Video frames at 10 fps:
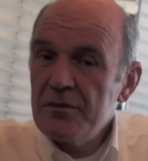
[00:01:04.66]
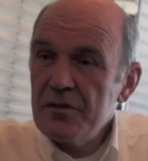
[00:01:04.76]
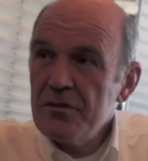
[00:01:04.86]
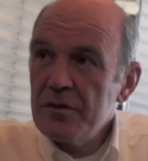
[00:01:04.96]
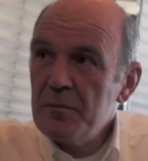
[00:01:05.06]

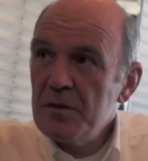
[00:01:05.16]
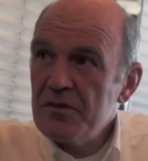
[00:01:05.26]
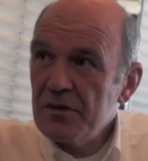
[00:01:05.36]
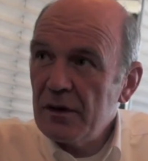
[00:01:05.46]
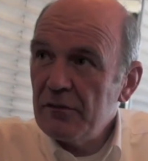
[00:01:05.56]
system
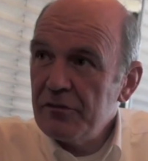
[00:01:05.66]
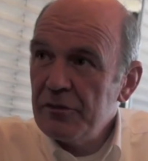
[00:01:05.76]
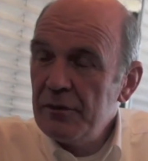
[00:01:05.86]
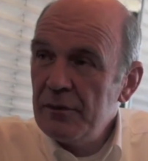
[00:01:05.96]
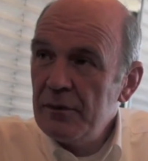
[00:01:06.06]
itself
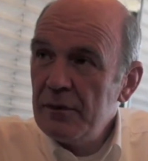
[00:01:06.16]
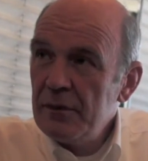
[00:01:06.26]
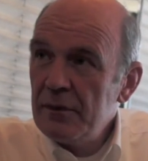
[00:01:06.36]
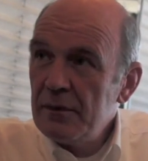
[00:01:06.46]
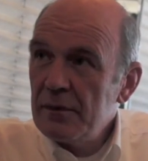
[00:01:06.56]

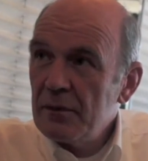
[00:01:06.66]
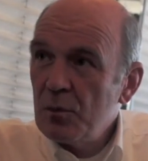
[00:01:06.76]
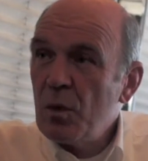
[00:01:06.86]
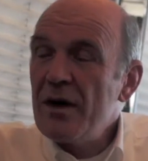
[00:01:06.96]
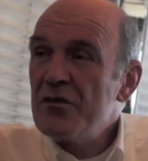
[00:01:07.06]

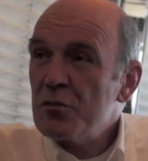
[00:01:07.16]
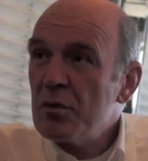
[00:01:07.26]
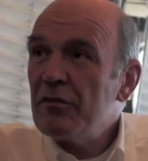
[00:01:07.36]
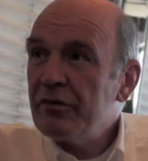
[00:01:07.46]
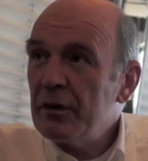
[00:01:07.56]
weighs
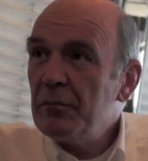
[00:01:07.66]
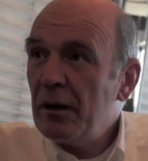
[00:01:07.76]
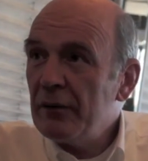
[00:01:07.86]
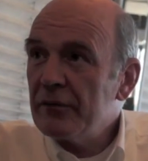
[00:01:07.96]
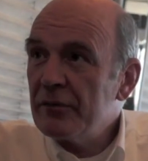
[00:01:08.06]
roughly
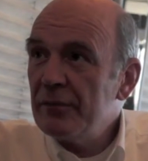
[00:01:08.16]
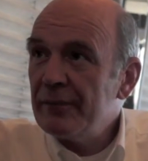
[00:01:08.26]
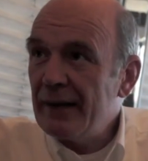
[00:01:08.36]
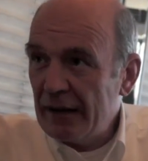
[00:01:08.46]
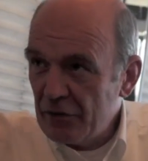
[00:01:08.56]
about
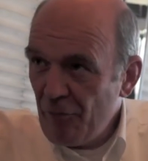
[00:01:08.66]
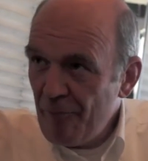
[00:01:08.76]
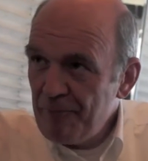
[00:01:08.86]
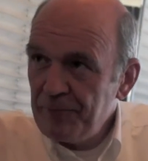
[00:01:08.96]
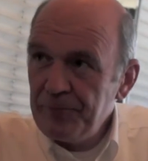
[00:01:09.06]
that.
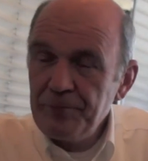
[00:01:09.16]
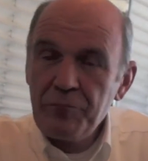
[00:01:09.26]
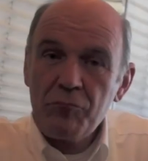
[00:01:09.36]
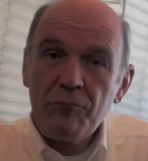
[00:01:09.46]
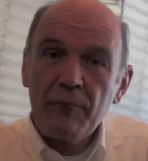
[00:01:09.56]

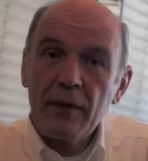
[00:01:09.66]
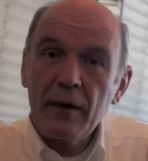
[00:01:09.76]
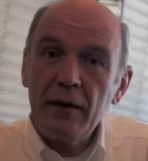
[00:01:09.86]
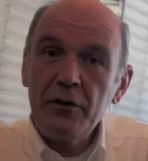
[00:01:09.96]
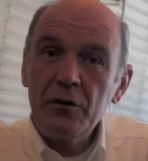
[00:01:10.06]

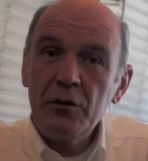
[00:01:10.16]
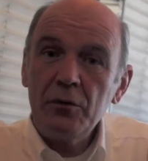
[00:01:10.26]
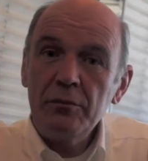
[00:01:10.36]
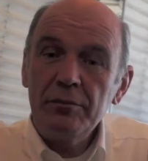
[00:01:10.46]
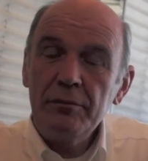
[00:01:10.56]
And you
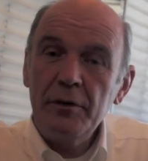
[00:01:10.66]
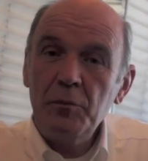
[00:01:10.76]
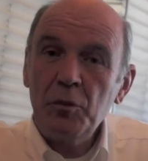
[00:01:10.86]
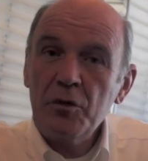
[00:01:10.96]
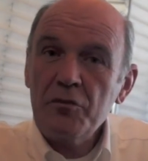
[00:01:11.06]
know,
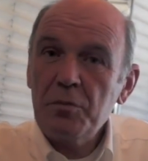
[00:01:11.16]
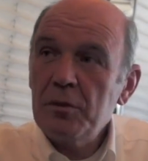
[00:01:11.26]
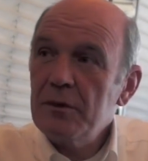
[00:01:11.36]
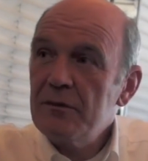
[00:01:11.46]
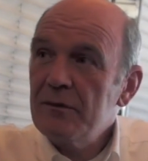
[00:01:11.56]
in
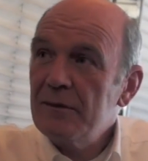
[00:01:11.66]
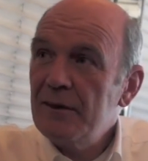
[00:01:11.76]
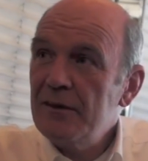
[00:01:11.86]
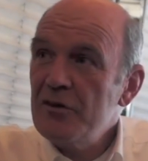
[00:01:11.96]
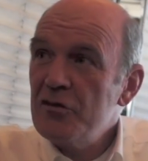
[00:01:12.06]
motorsport,
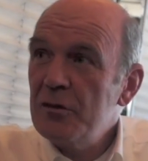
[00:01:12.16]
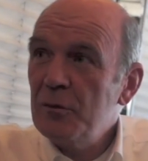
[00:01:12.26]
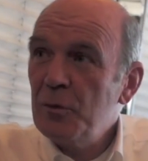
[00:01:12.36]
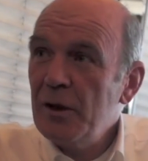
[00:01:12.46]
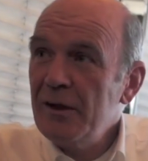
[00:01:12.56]

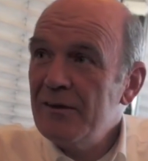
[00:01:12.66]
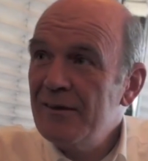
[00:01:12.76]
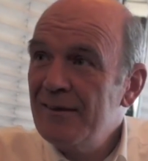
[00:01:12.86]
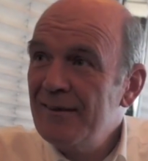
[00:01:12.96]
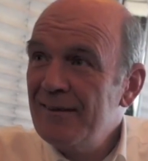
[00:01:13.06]
additional weight
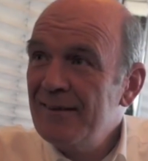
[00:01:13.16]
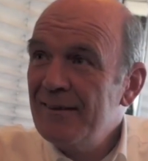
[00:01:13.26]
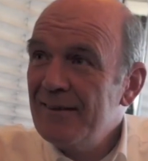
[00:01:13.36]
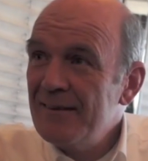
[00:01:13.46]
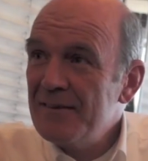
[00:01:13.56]

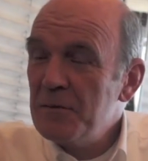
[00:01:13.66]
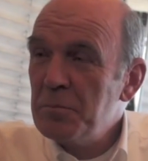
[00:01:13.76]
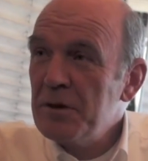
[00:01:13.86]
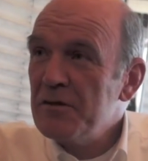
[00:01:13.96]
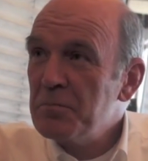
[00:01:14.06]
is the
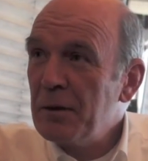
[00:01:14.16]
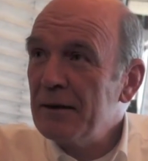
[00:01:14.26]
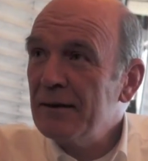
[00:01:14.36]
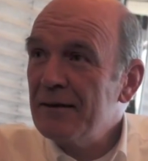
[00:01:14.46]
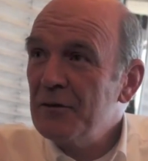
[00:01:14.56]
biggest
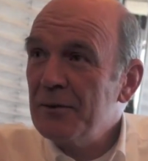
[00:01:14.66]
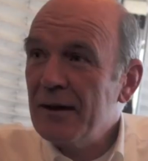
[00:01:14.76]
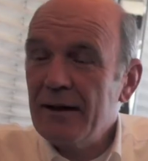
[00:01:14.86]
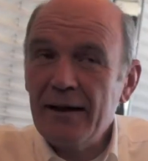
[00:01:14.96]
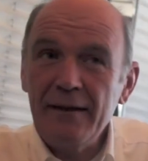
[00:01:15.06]
penalty you
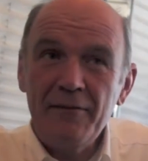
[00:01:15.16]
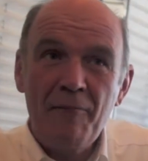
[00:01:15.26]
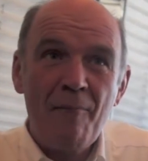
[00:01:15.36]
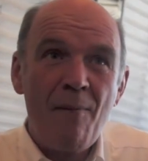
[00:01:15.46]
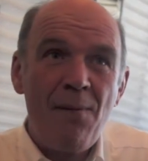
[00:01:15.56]
can get,
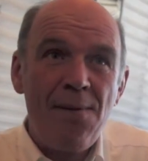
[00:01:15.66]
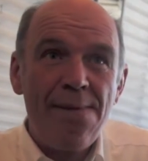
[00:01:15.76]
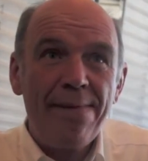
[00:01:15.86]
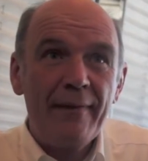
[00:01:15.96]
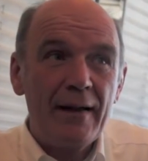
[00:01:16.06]

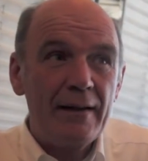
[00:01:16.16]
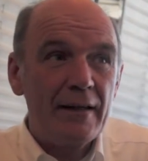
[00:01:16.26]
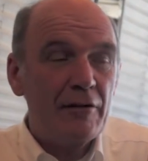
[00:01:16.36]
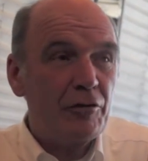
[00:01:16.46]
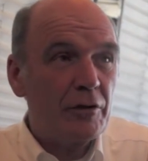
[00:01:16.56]
and
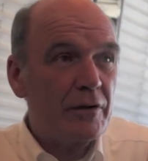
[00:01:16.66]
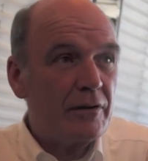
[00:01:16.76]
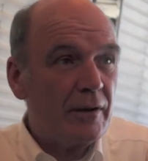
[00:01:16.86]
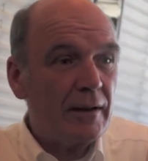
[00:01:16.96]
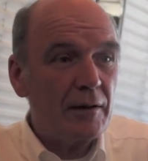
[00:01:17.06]
therefore the
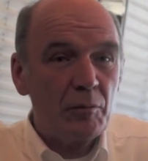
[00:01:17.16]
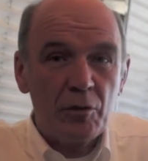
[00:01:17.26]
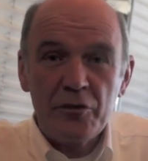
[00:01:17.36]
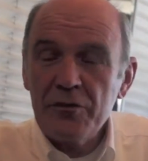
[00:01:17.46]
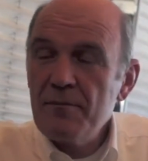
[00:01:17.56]
target
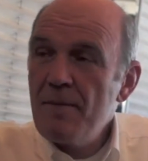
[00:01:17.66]
was